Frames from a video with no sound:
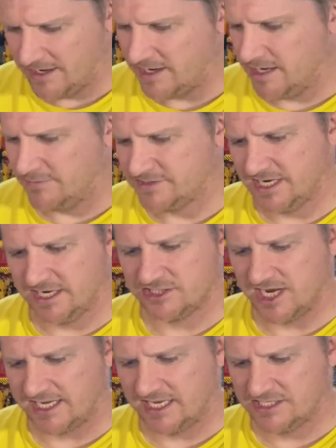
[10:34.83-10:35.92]
Um, she had
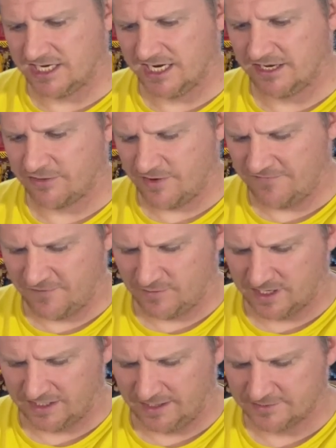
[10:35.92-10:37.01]
Jackie Chan, three film
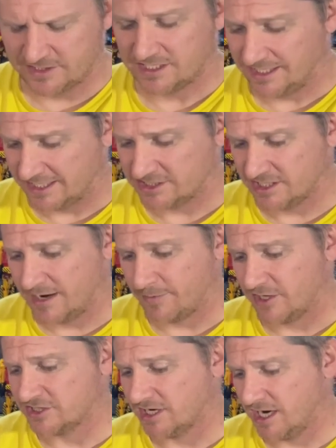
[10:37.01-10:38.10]
collection,
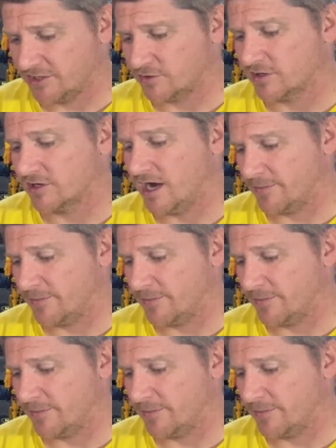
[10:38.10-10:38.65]
Operation Condor,